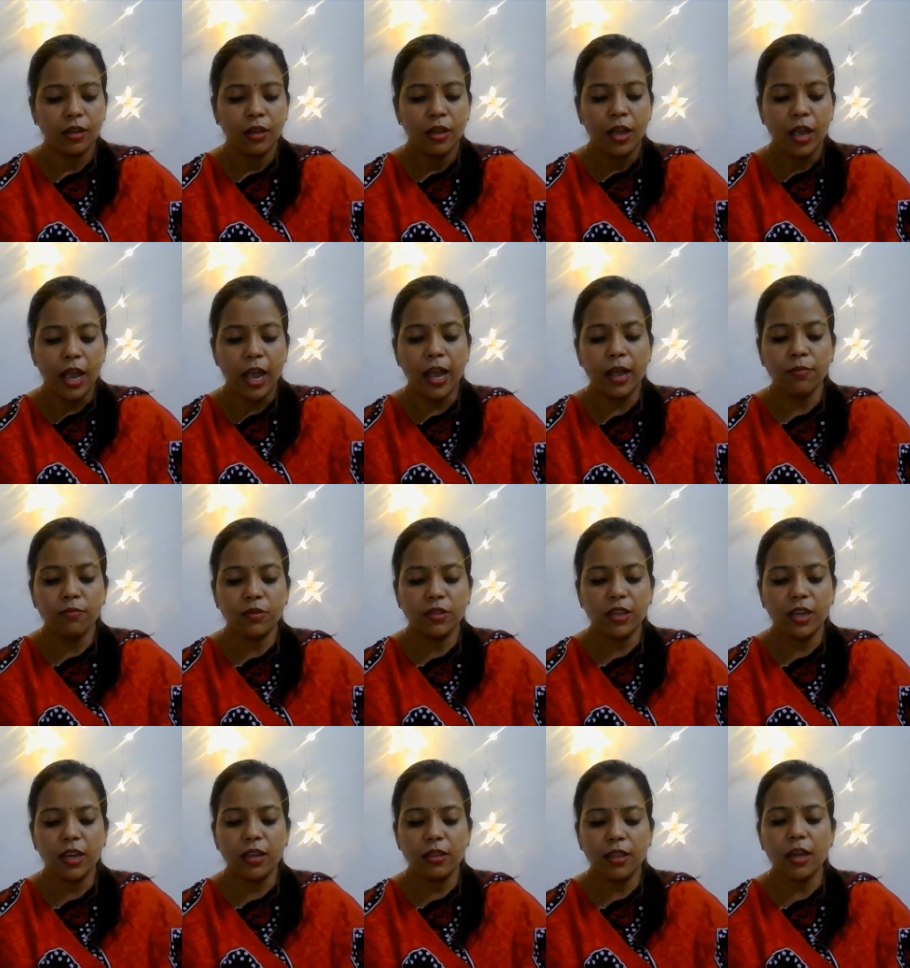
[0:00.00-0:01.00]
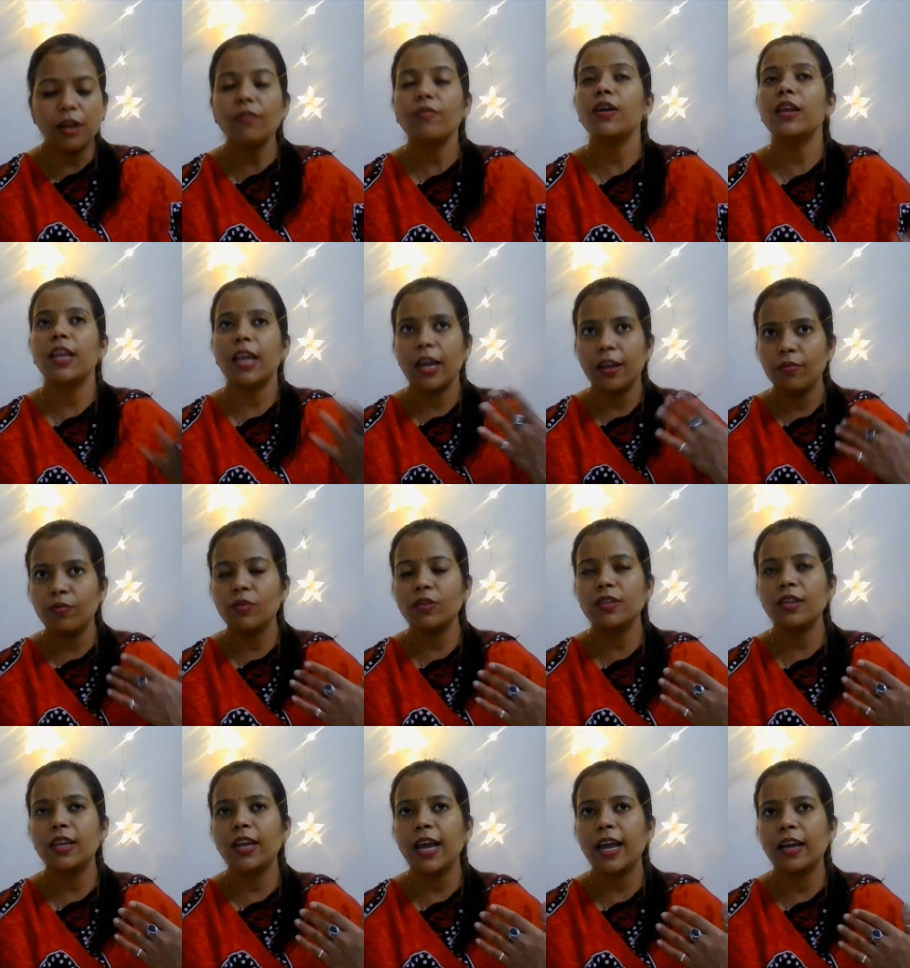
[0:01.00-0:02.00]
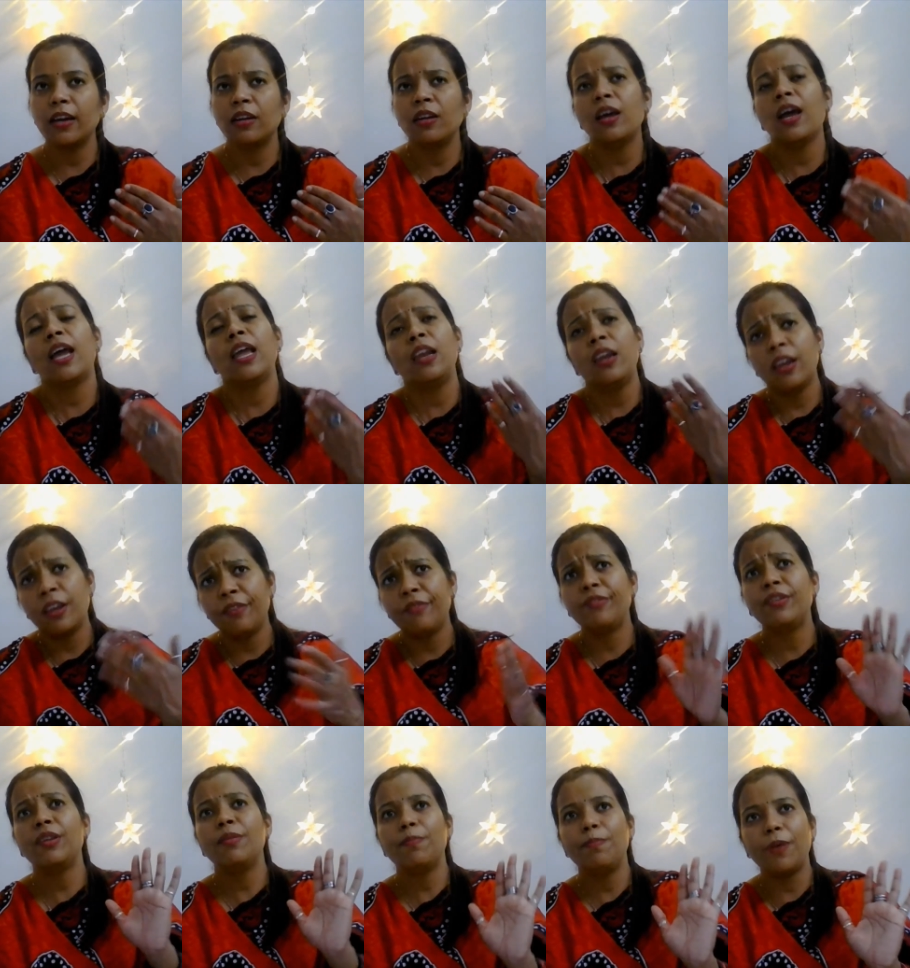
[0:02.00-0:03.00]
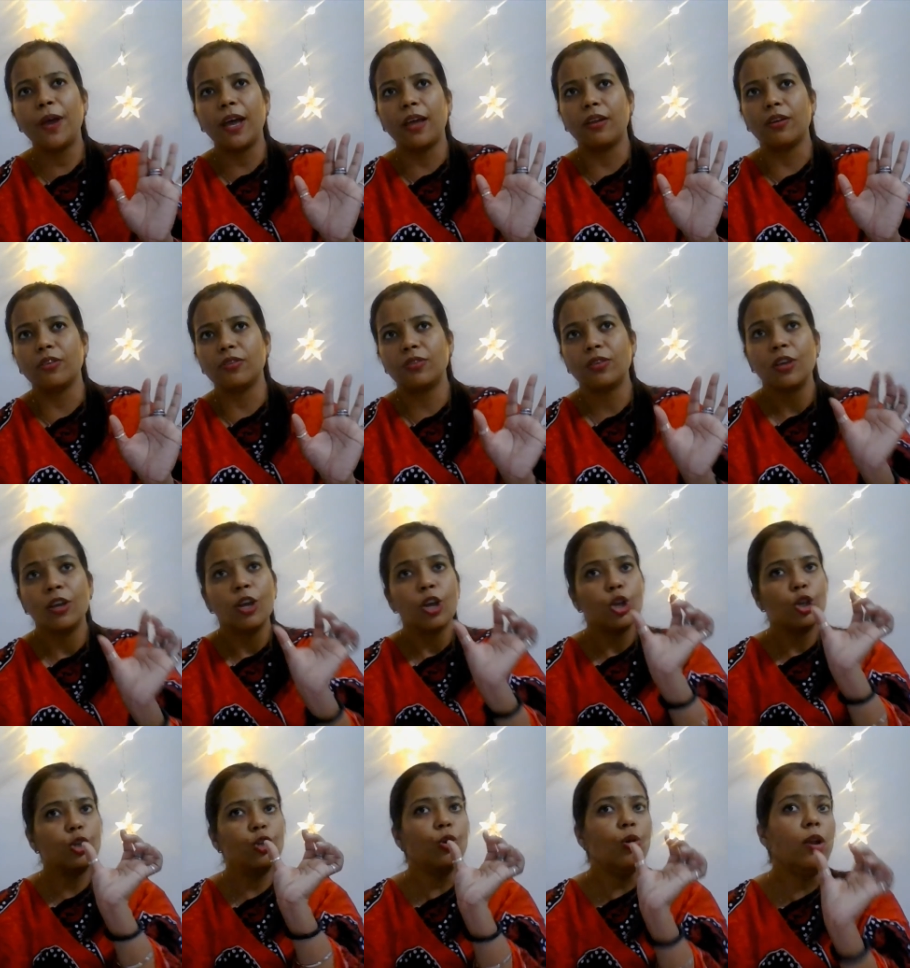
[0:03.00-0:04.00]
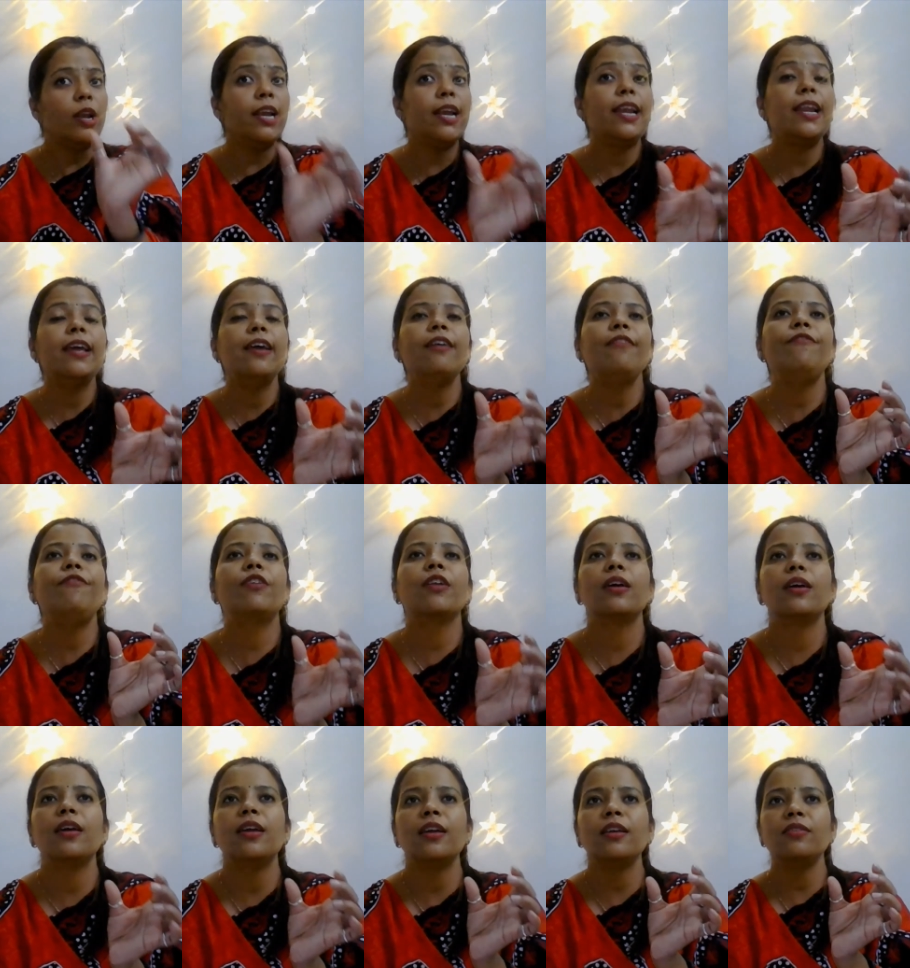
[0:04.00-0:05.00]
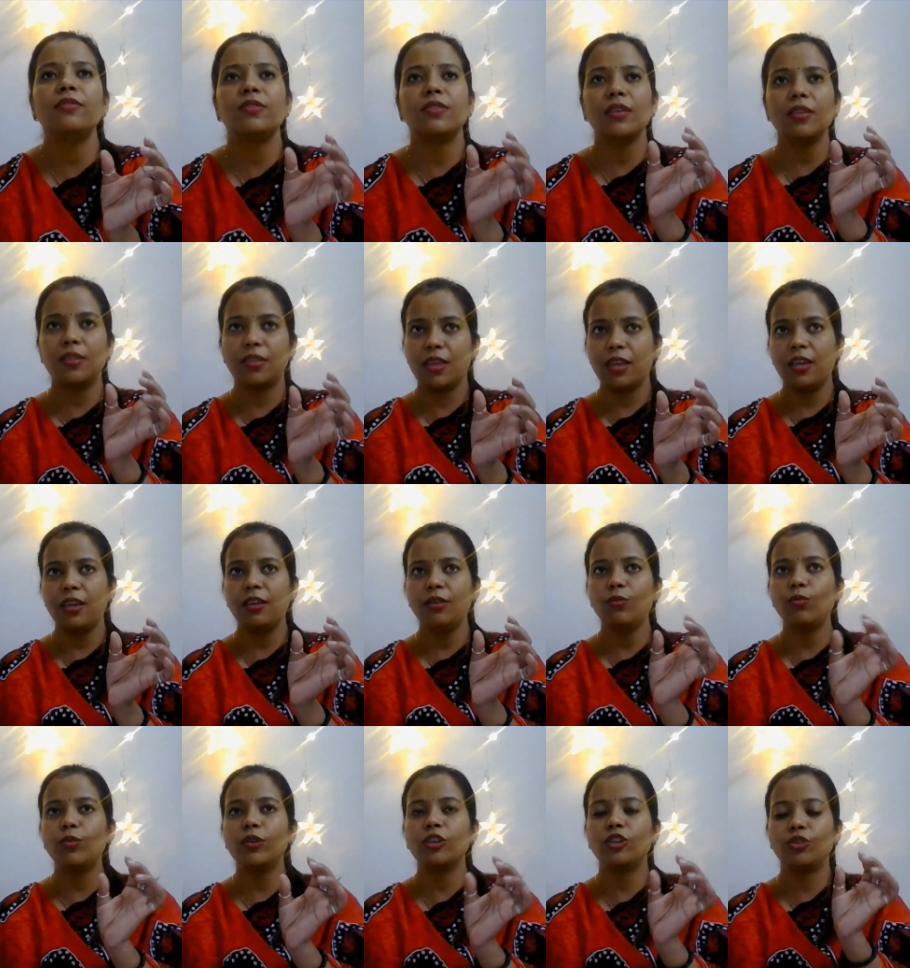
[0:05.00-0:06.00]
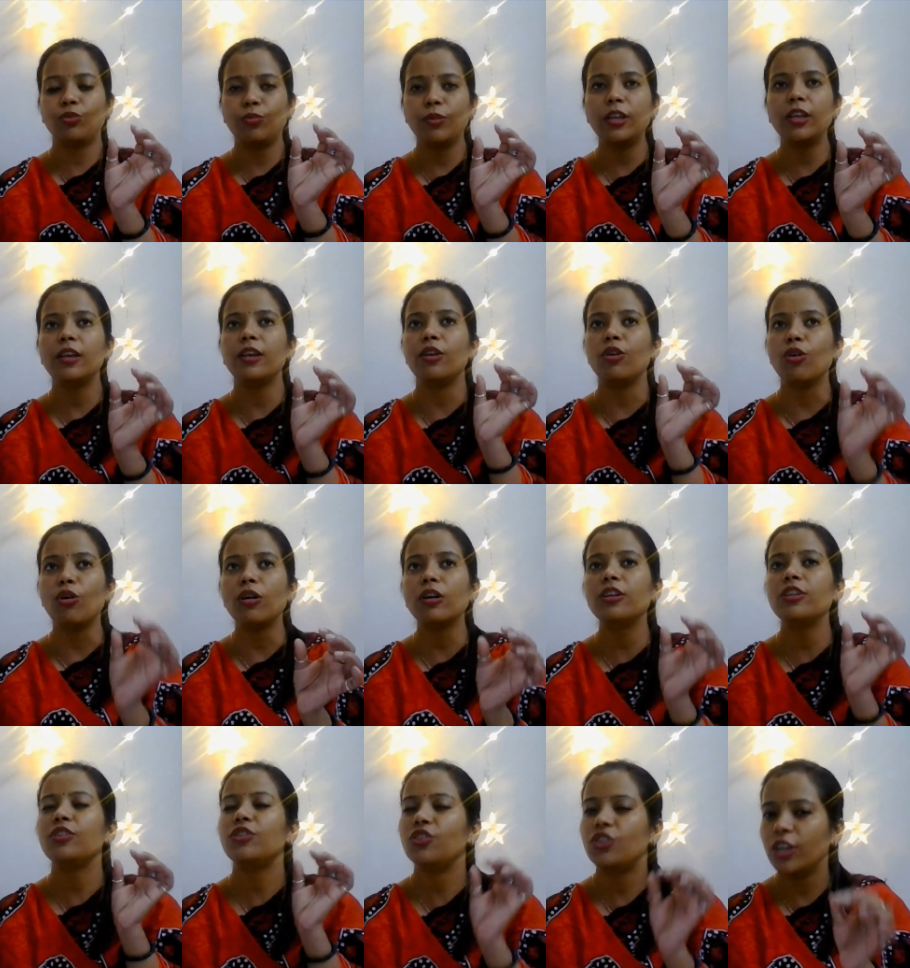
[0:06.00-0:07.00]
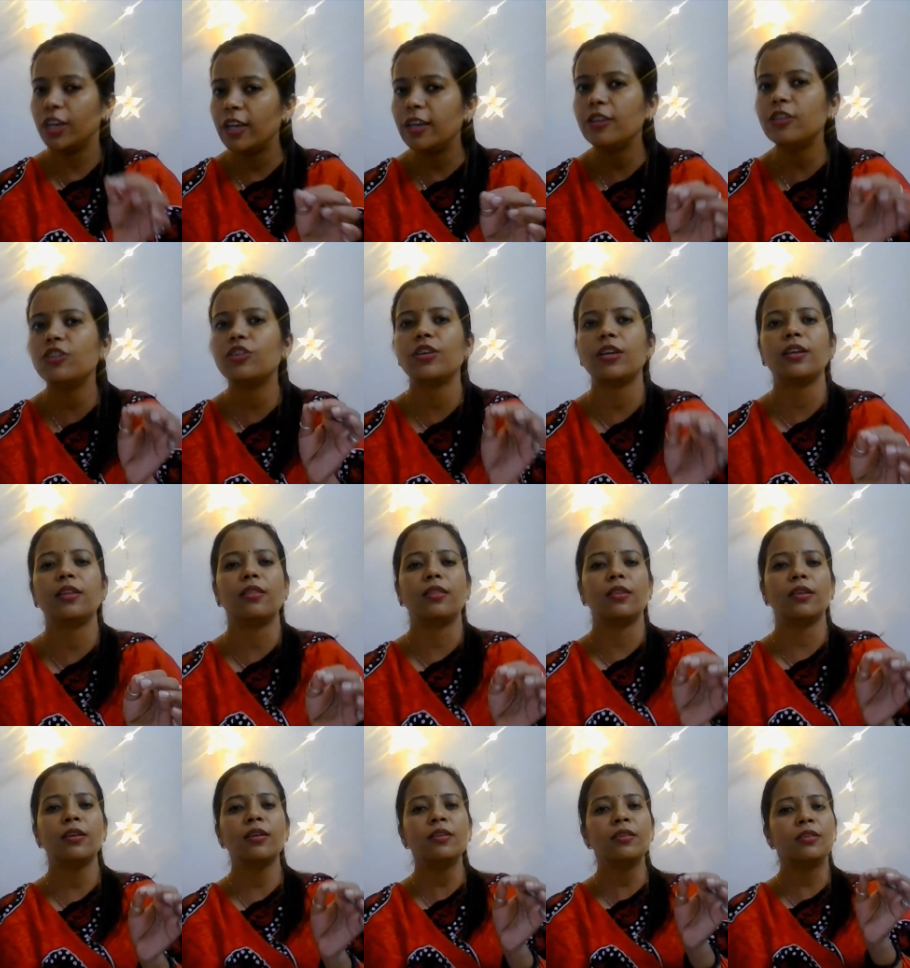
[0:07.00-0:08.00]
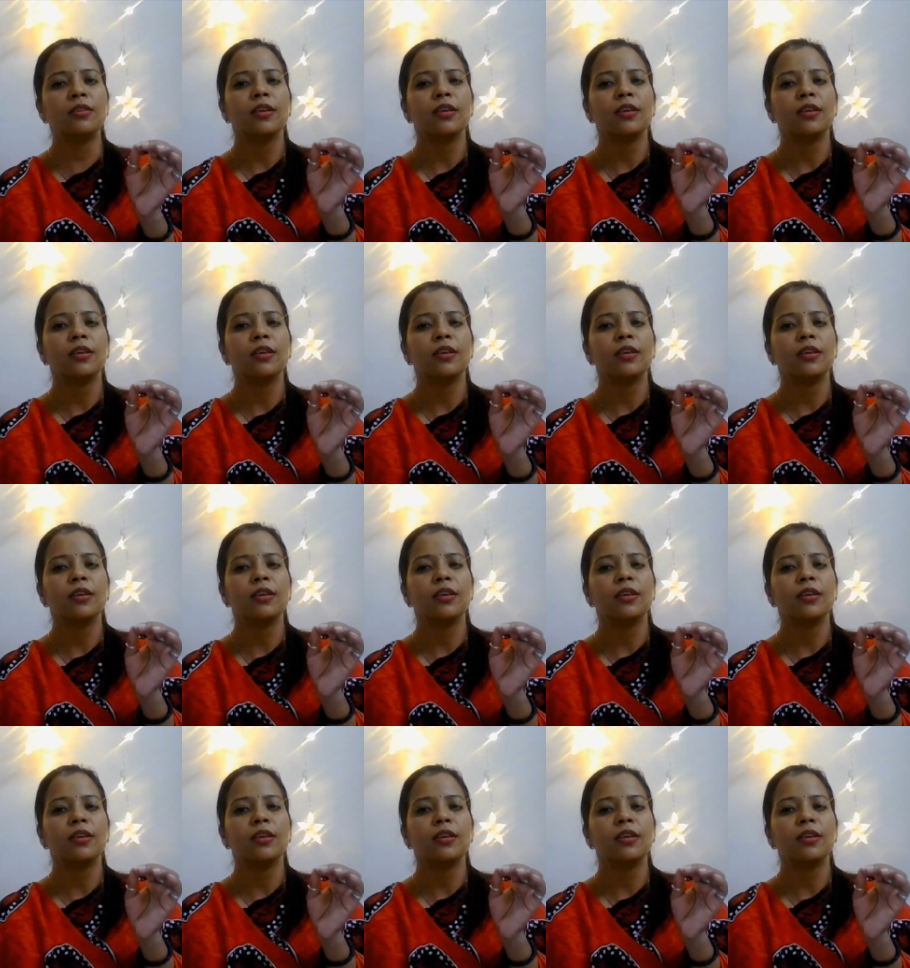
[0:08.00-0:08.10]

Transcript: I'm saying that when I was an actor, I lived in Paris. So lived is the thing which will not change in this